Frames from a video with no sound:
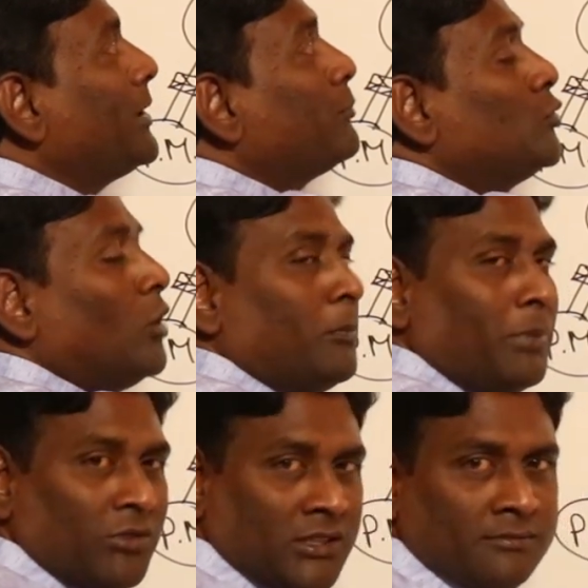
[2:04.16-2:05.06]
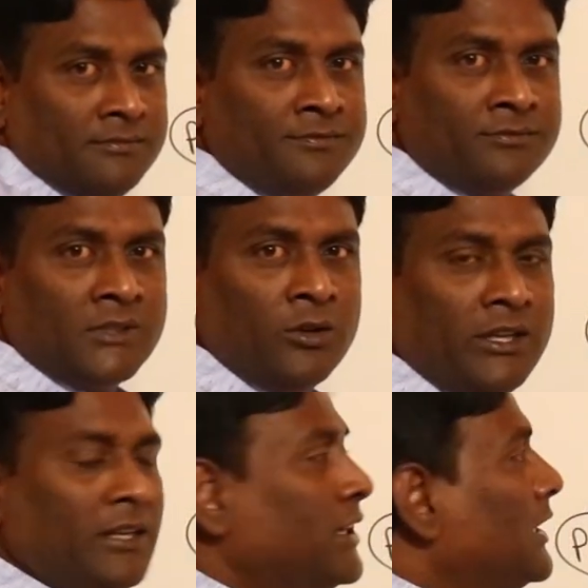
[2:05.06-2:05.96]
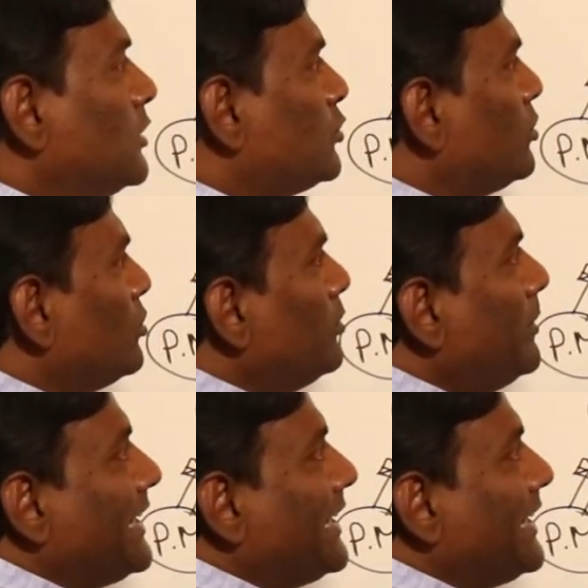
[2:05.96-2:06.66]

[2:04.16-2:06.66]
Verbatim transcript: to absorb power. Okay, so my